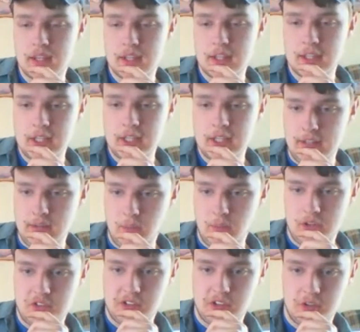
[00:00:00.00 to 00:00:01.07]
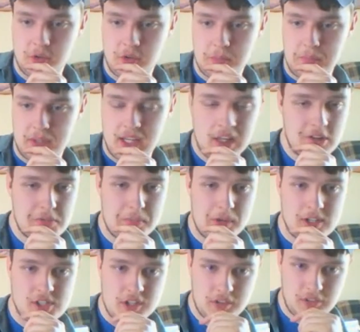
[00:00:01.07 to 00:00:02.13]
And then when I started doing mechanics projects, I
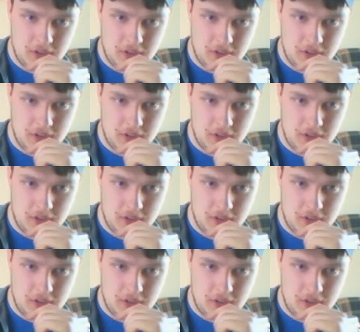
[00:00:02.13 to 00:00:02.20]
wear it